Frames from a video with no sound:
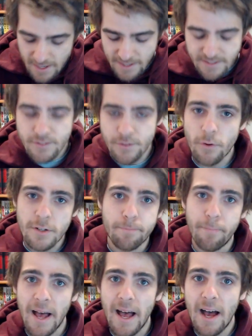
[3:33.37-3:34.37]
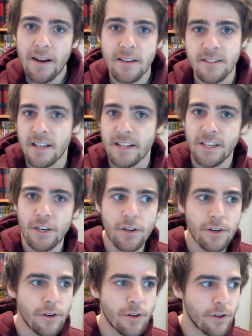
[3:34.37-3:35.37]
It's not as bad as like
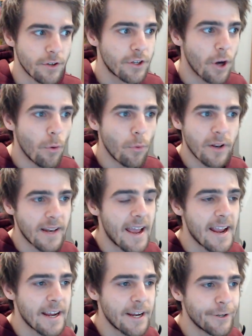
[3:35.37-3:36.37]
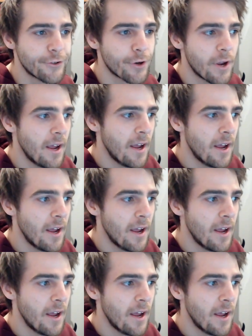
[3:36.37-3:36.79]
your golden age,